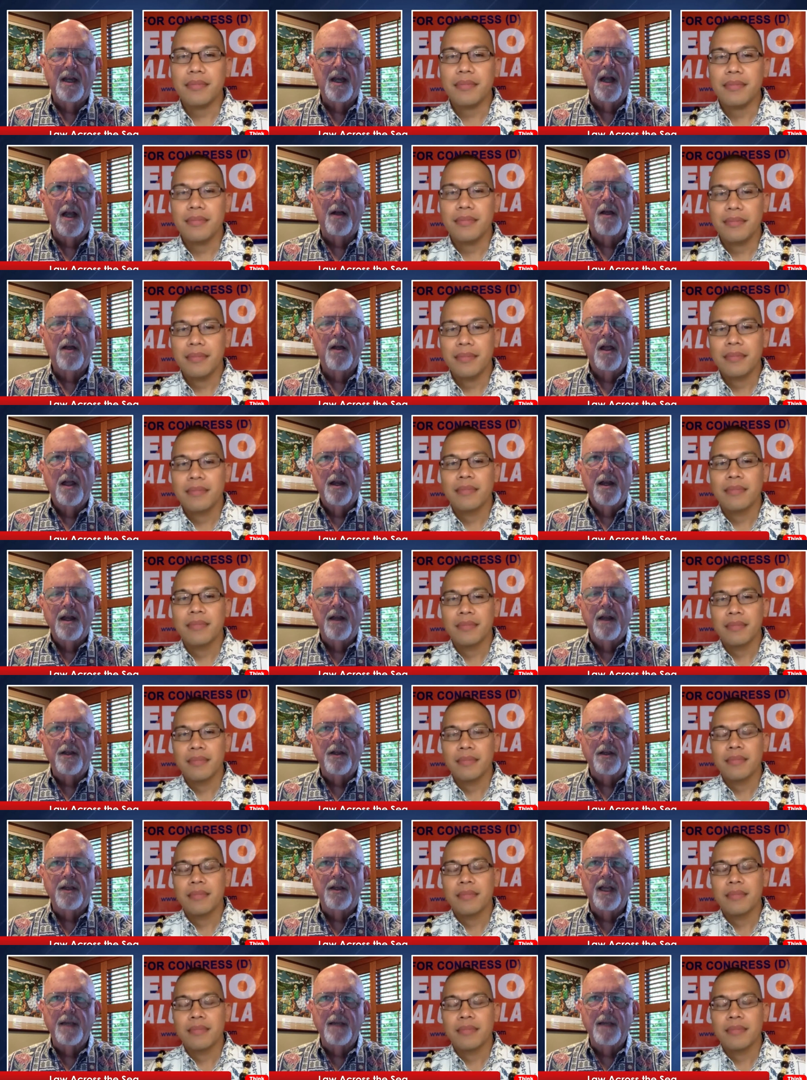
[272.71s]
Speaker 1: Now, now
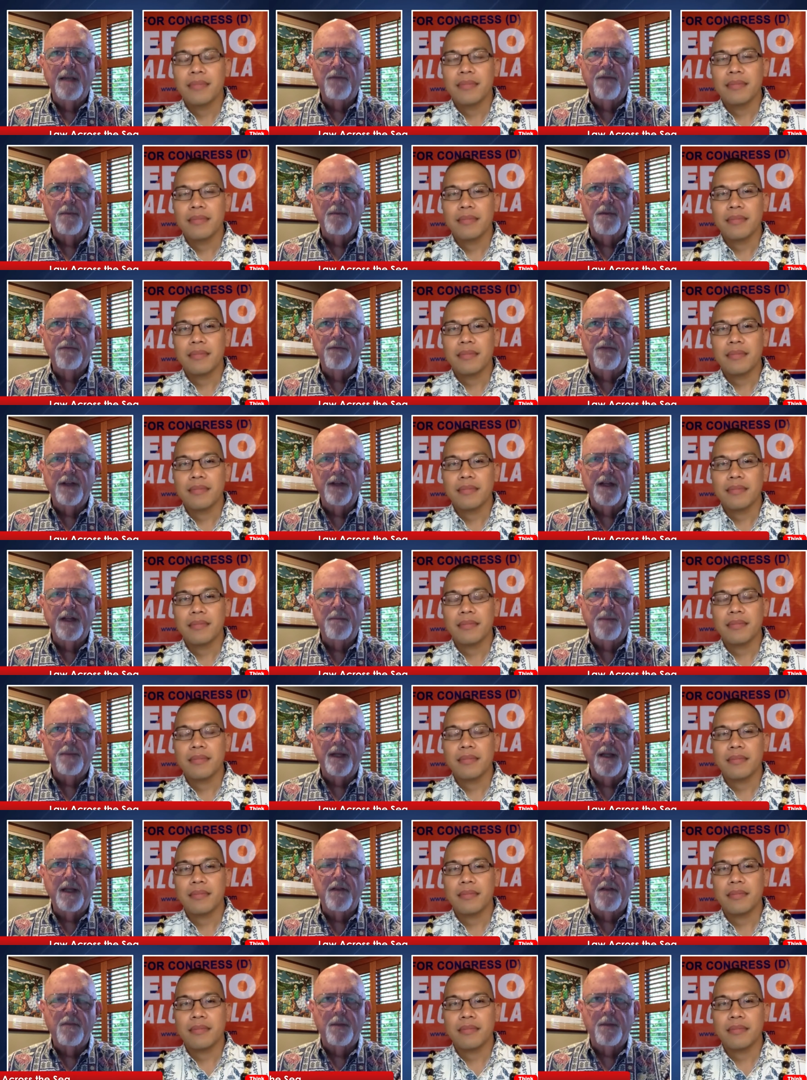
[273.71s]
you came from the
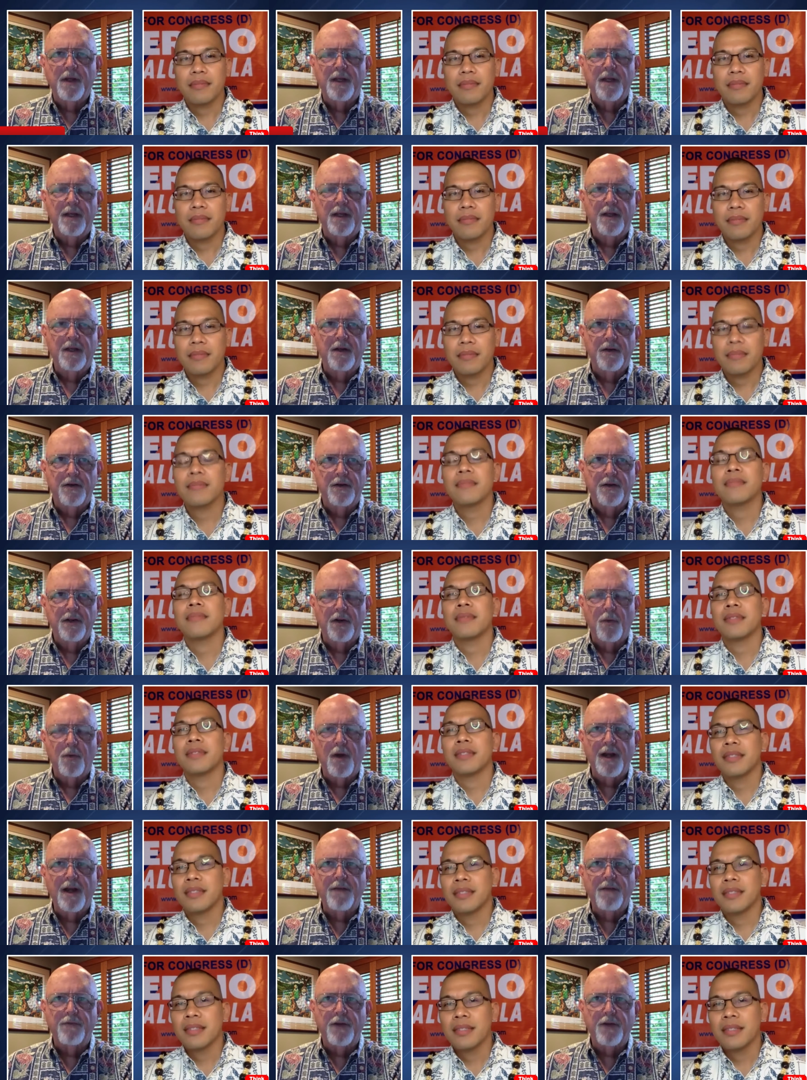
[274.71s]
Philippines, but you're you're
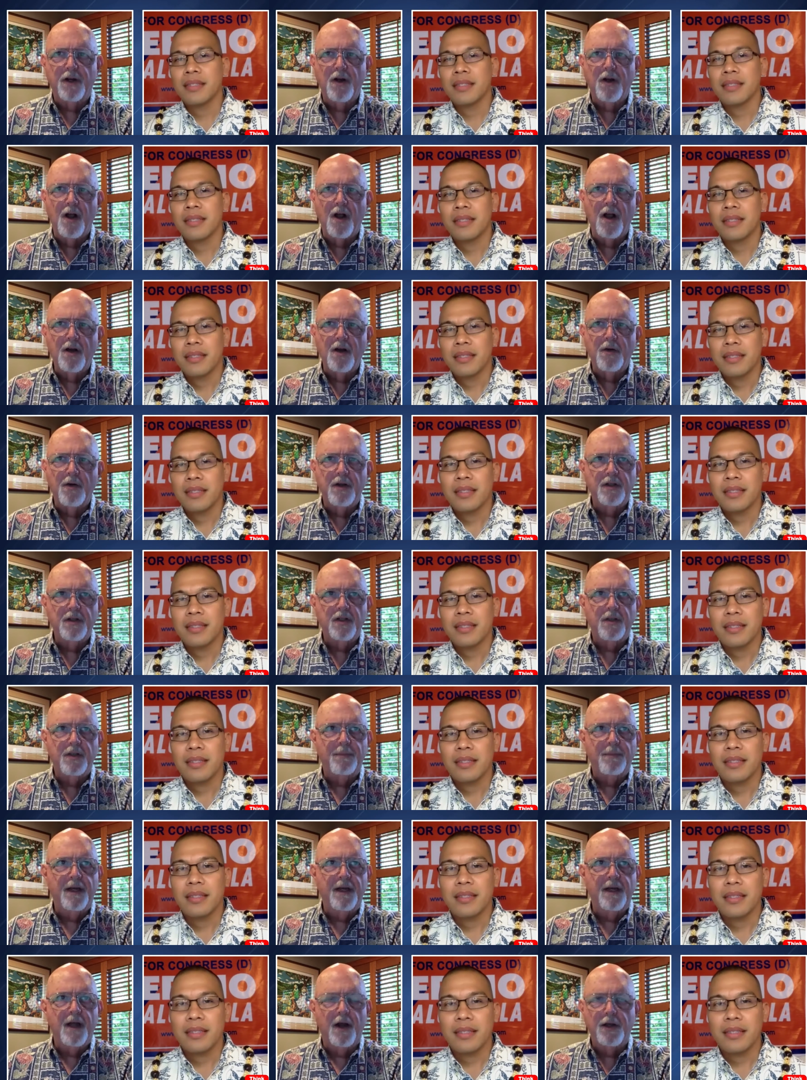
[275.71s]
running for Congress. I
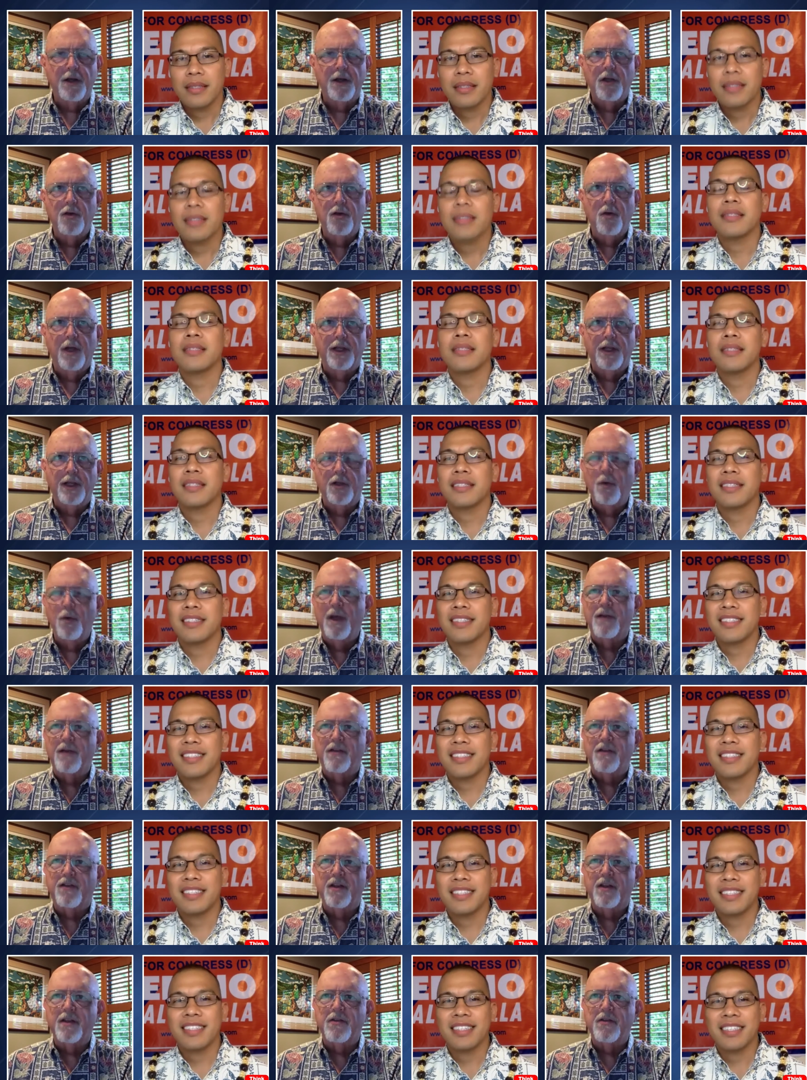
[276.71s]
mean, are you a U.S.
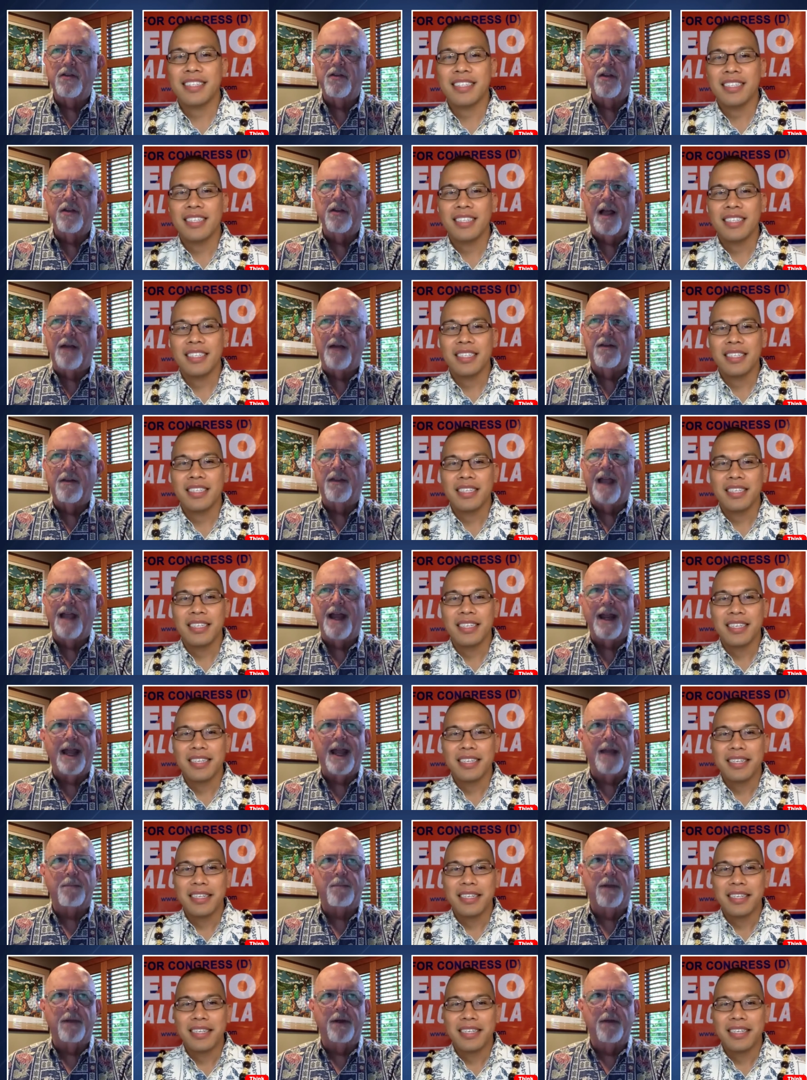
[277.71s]
citizen? How did that
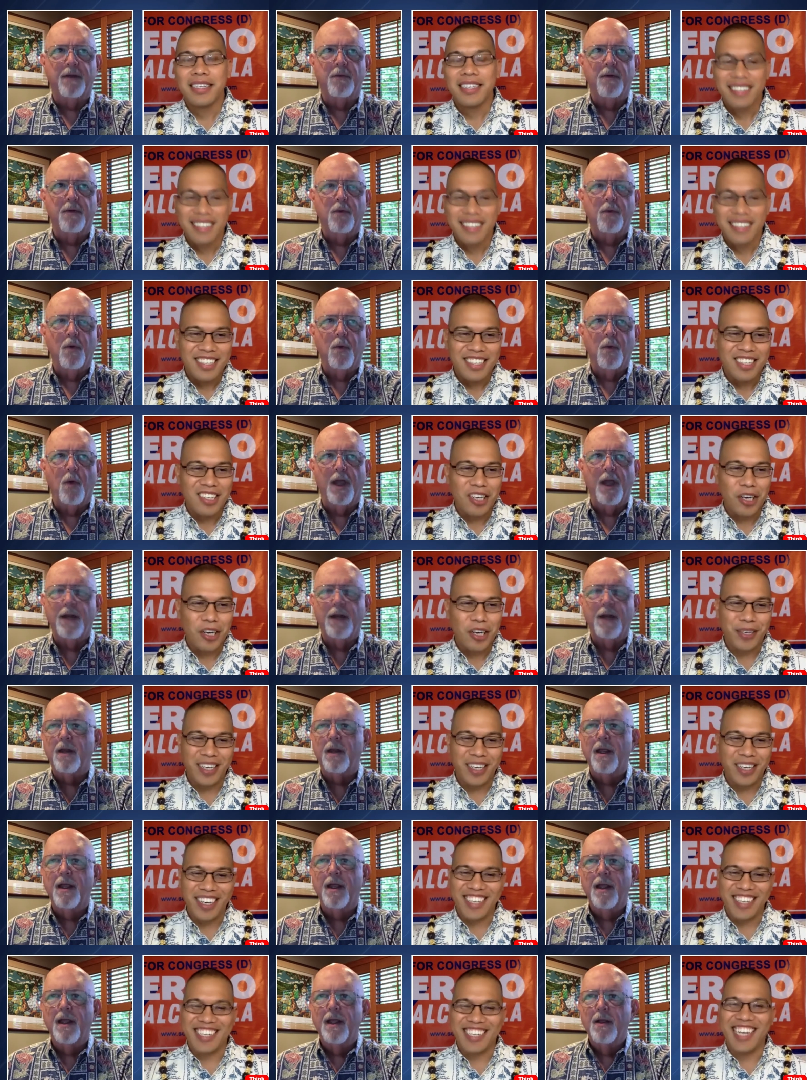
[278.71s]
happen? Oh
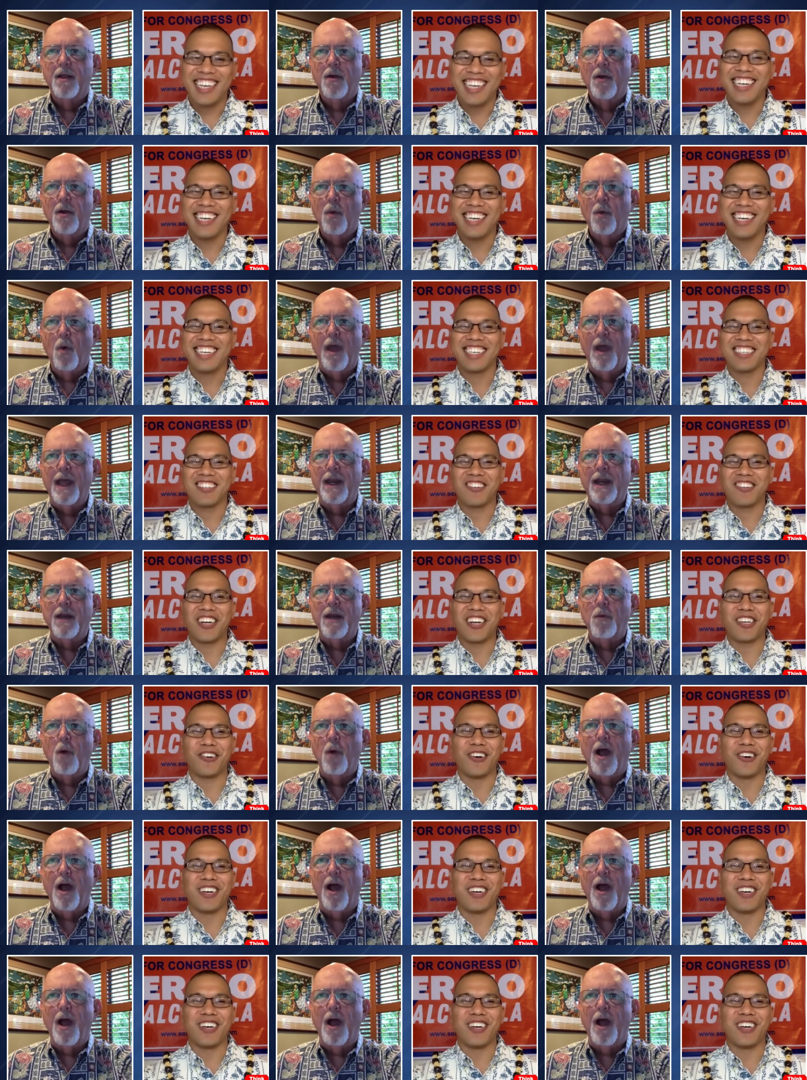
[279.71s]
yes. When?